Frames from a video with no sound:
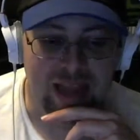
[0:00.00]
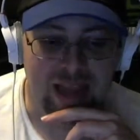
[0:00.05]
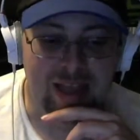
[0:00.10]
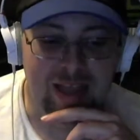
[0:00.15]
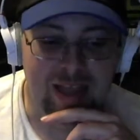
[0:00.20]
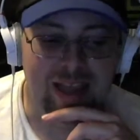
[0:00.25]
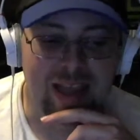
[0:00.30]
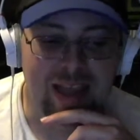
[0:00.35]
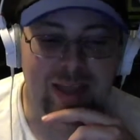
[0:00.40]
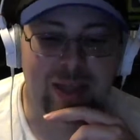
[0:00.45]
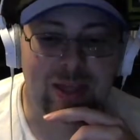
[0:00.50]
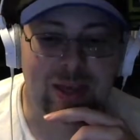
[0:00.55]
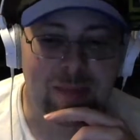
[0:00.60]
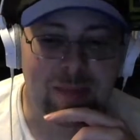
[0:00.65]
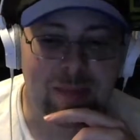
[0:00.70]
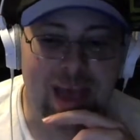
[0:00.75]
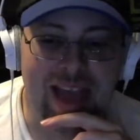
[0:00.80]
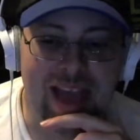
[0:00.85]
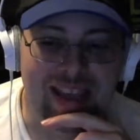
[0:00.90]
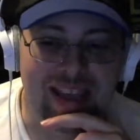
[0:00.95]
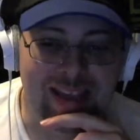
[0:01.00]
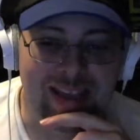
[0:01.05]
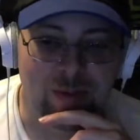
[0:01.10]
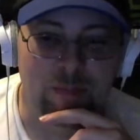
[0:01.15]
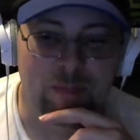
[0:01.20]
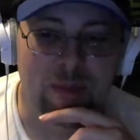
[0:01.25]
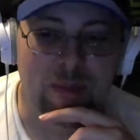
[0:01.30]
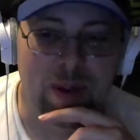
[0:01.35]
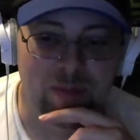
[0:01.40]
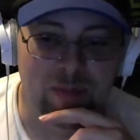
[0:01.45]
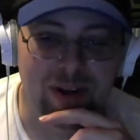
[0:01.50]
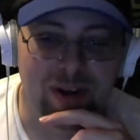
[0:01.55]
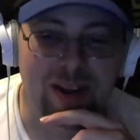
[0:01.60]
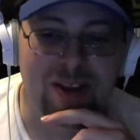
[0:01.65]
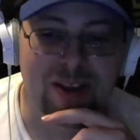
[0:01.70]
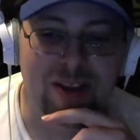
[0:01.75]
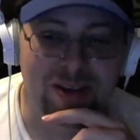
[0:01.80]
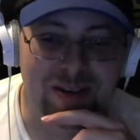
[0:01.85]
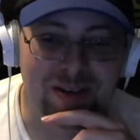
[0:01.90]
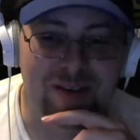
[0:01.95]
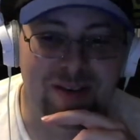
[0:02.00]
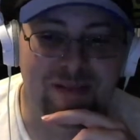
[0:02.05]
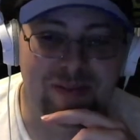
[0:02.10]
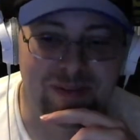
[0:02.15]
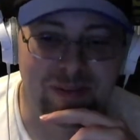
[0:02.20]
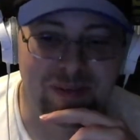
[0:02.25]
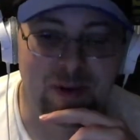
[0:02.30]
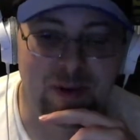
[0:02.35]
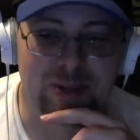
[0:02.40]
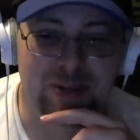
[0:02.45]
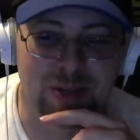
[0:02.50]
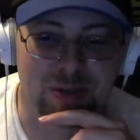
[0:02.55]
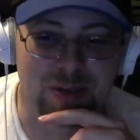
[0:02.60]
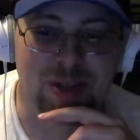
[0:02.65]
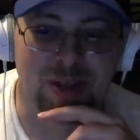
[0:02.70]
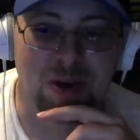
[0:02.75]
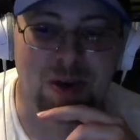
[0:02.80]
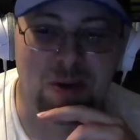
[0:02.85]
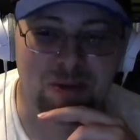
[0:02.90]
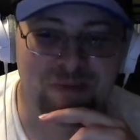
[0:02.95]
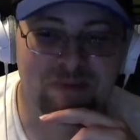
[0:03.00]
Anthony Mackie would be a pretty good Frozone, though.